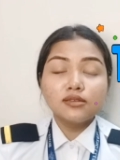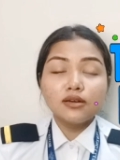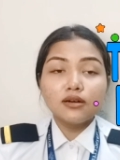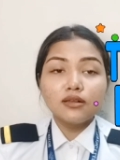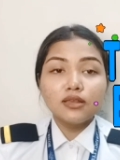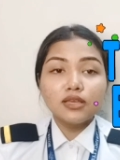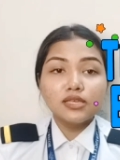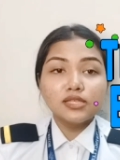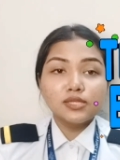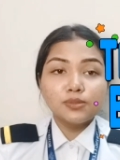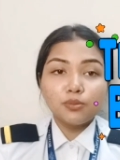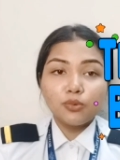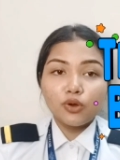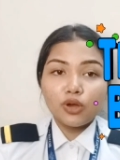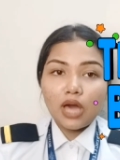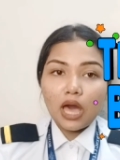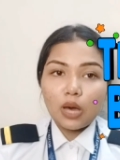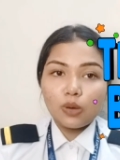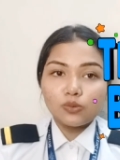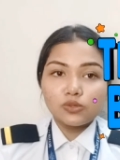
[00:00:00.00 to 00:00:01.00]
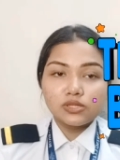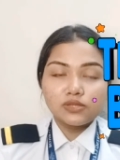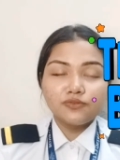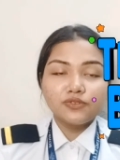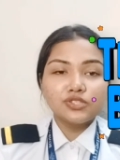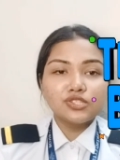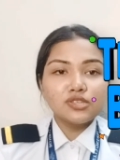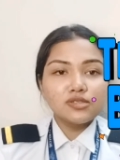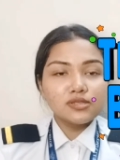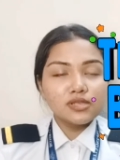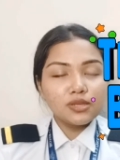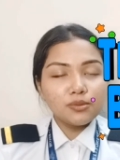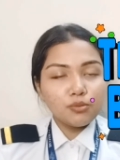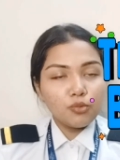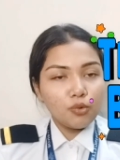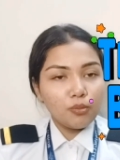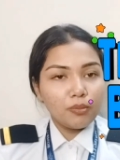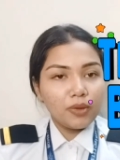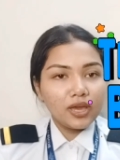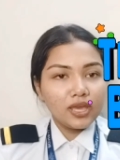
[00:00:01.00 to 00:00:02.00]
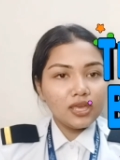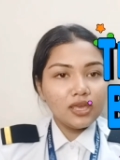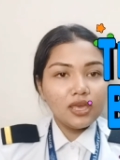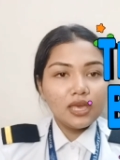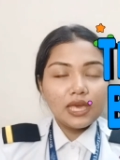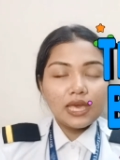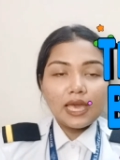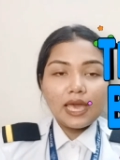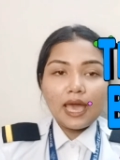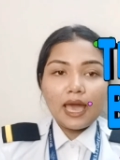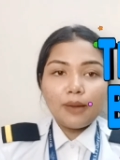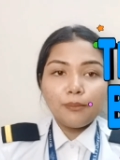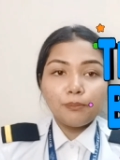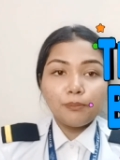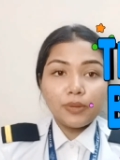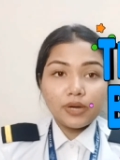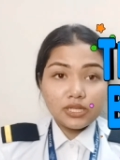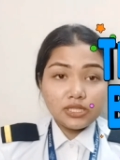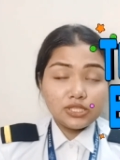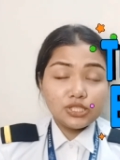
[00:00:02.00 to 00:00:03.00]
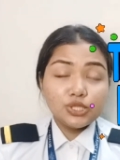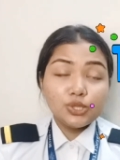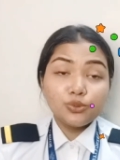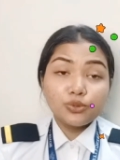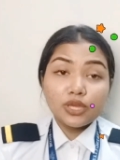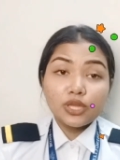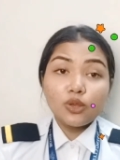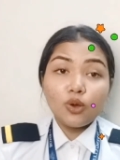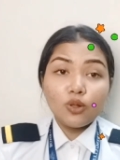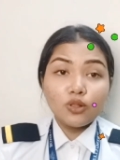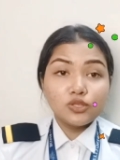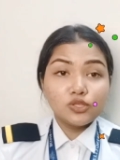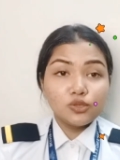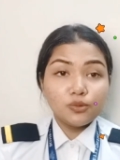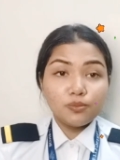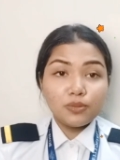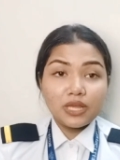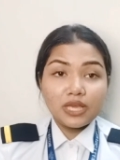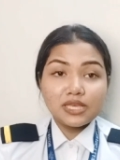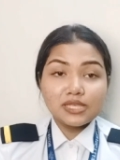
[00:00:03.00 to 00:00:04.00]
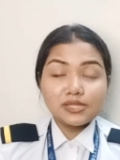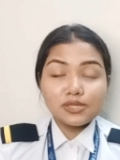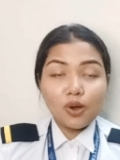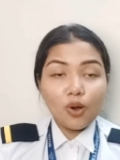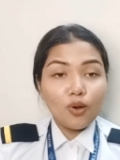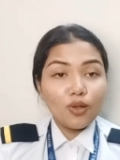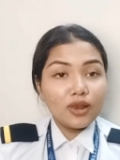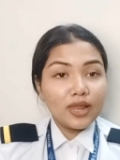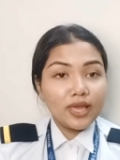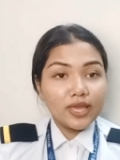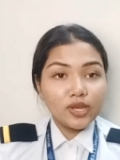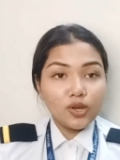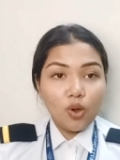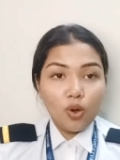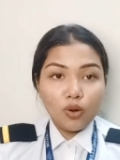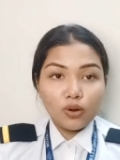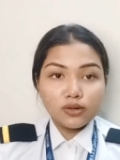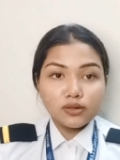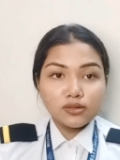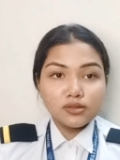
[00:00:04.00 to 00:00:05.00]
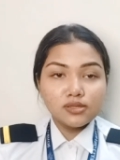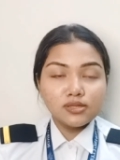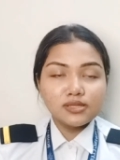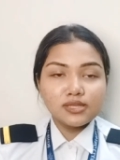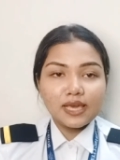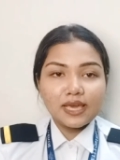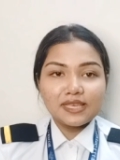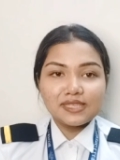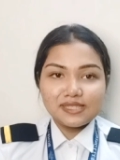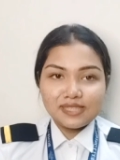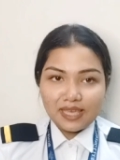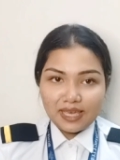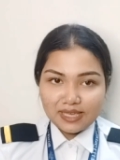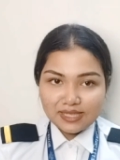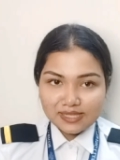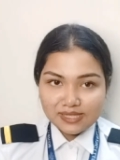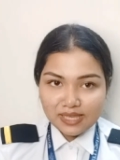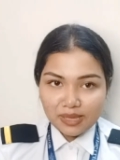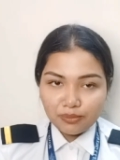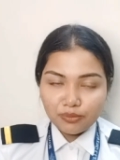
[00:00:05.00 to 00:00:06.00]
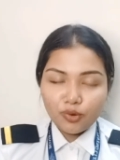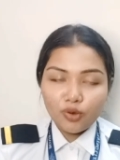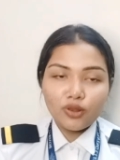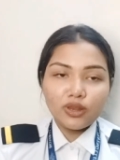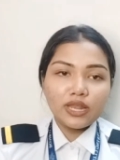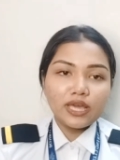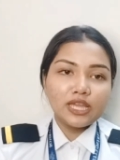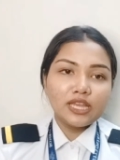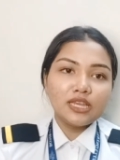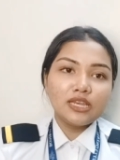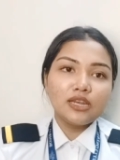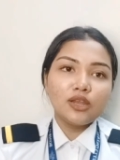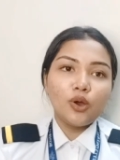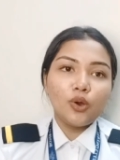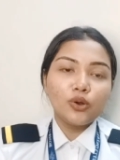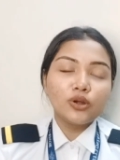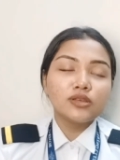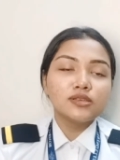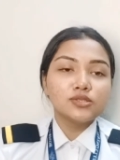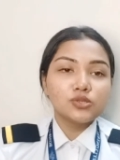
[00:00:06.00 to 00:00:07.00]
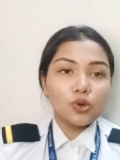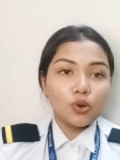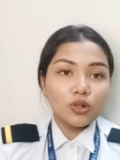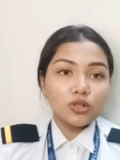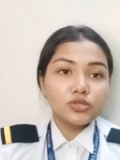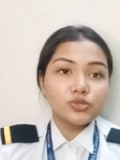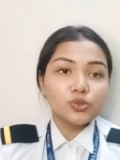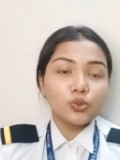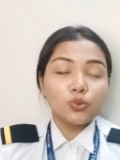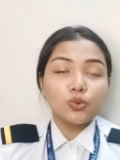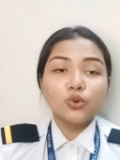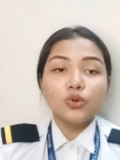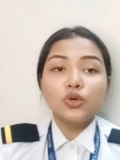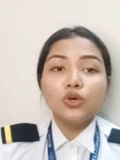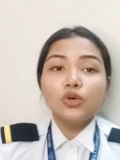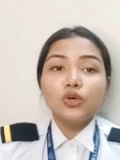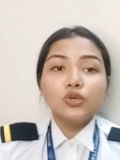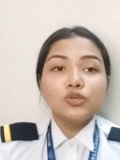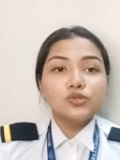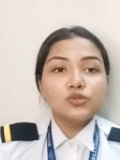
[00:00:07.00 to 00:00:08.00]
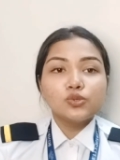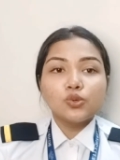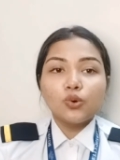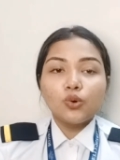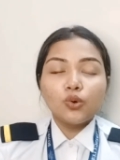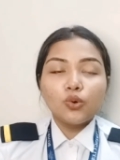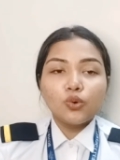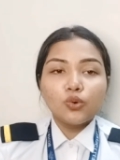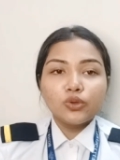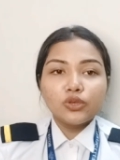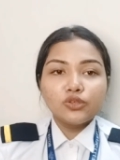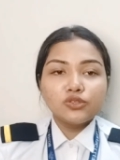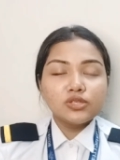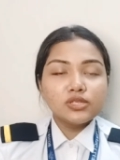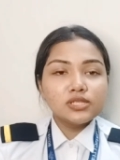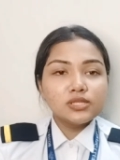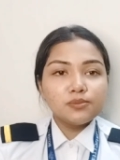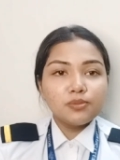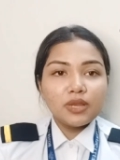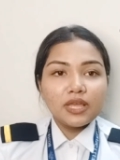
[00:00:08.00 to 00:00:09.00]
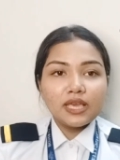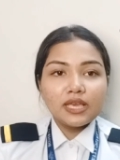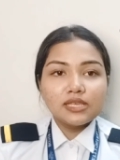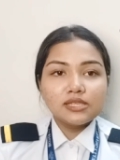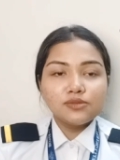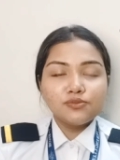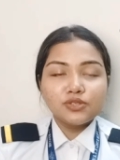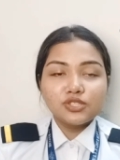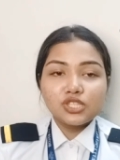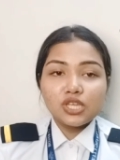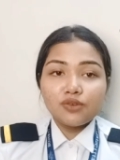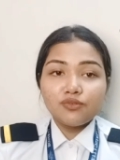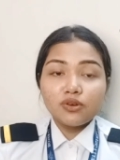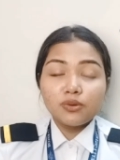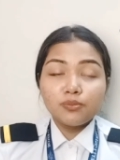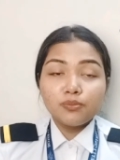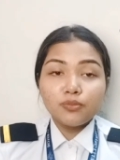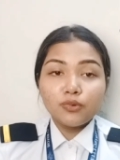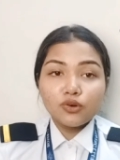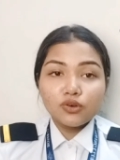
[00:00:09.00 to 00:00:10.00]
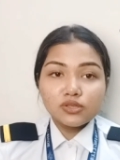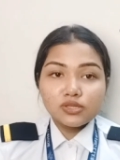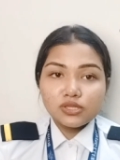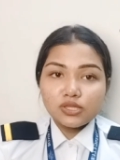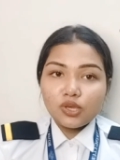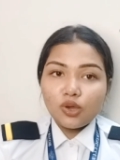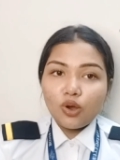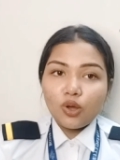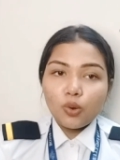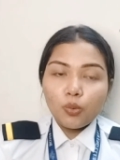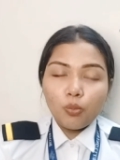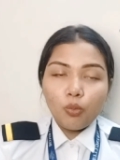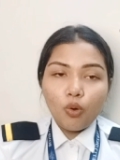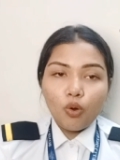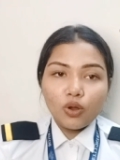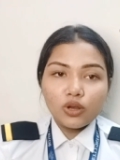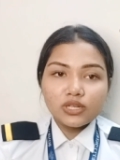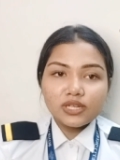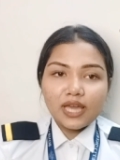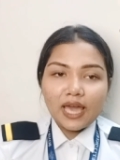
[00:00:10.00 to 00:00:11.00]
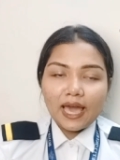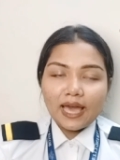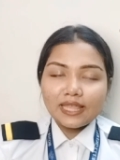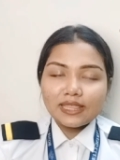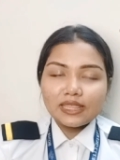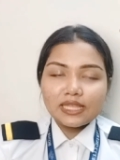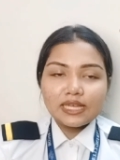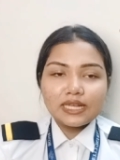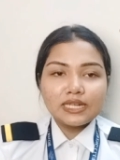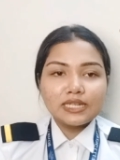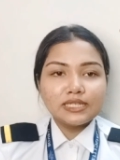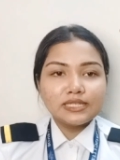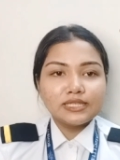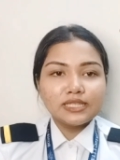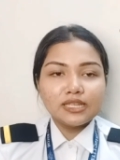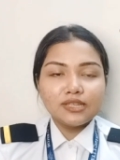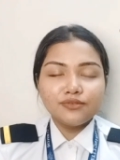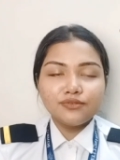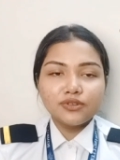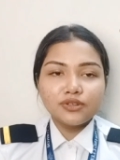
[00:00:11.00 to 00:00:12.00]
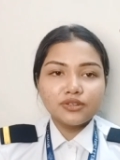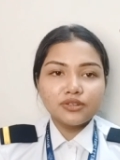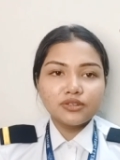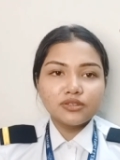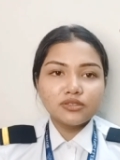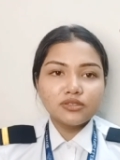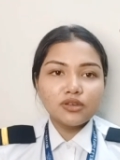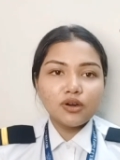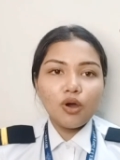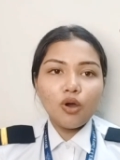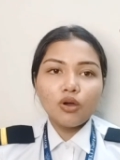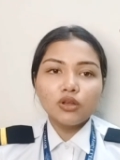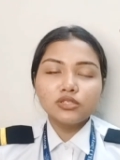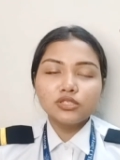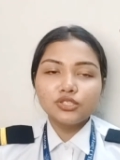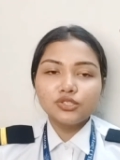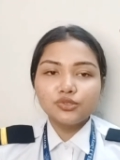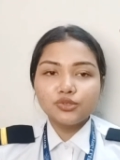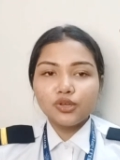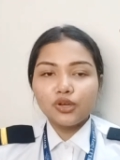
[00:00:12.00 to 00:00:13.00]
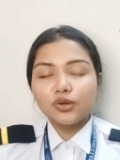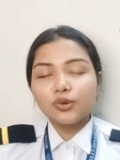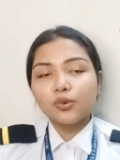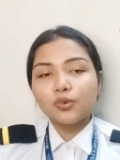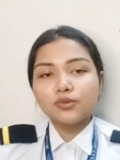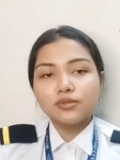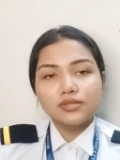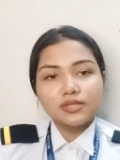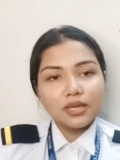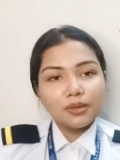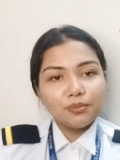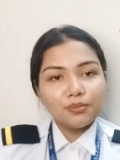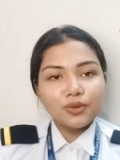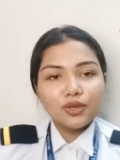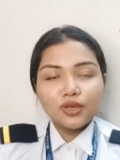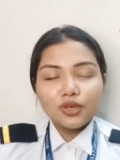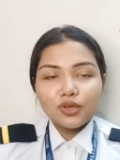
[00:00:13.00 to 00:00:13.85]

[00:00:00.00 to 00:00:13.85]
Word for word: Sterling's Book House which is in Mumbai. But you can also place online orders as they accept online orders also. So you just place whichever books you all want and they deliver the order to your doorstep.